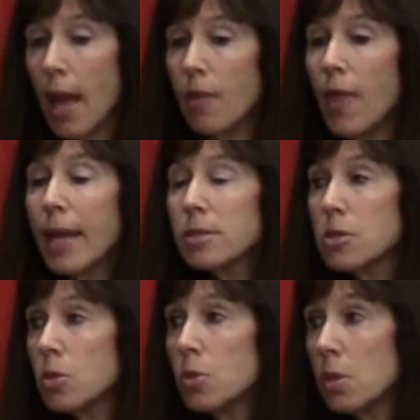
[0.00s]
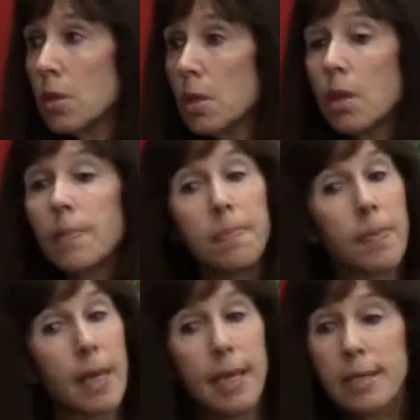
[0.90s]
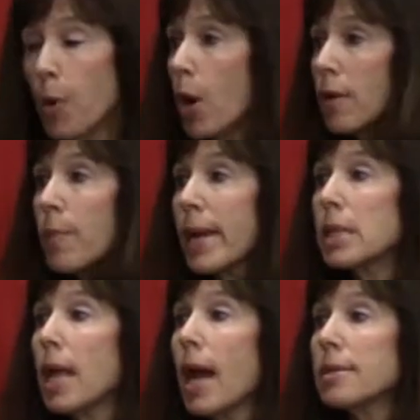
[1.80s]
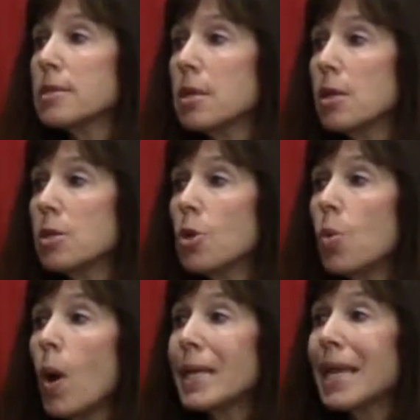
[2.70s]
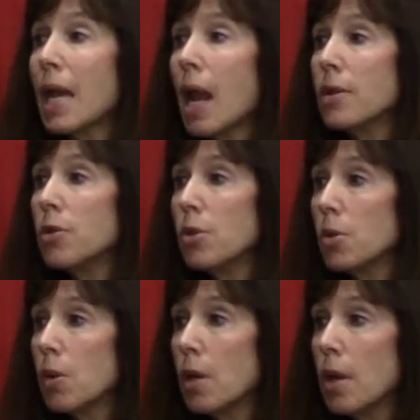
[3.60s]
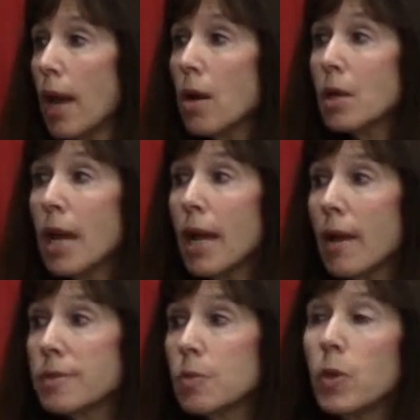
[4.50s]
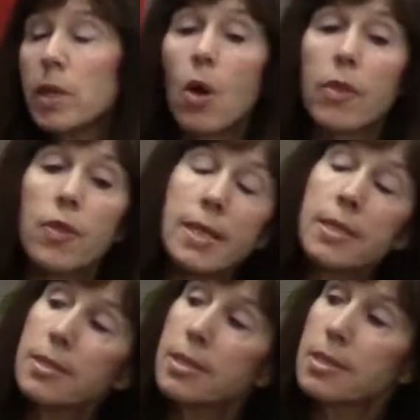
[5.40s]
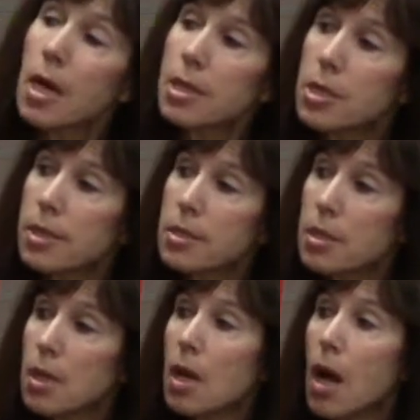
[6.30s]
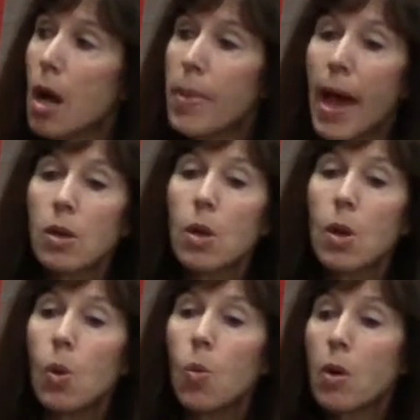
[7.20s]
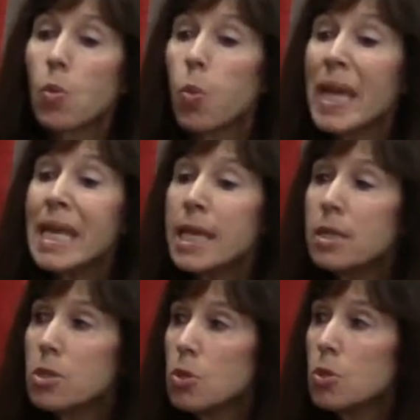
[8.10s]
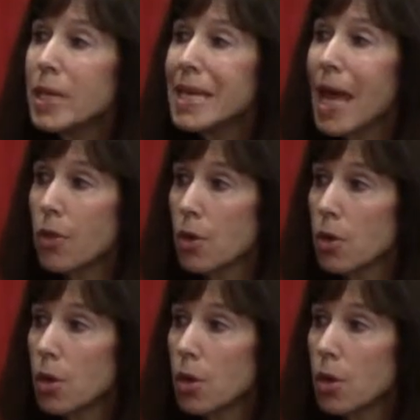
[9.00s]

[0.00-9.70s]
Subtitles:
And that student is part of my class. So what can I do? How can I have some really authentic discussions about what we need to do together